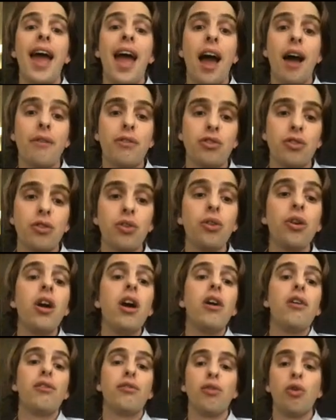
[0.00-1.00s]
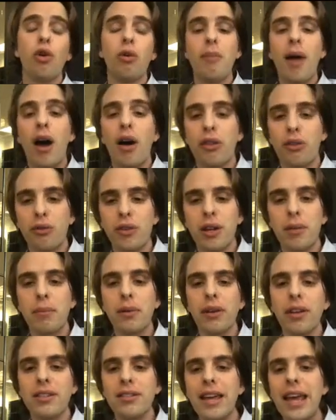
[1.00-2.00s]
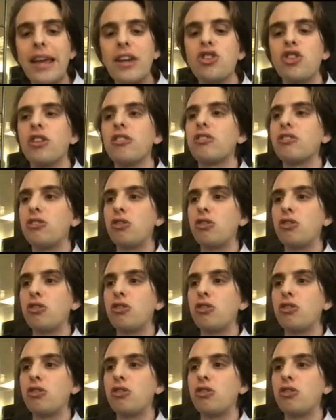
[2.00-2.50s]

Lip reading: after full mouth rehabilitations,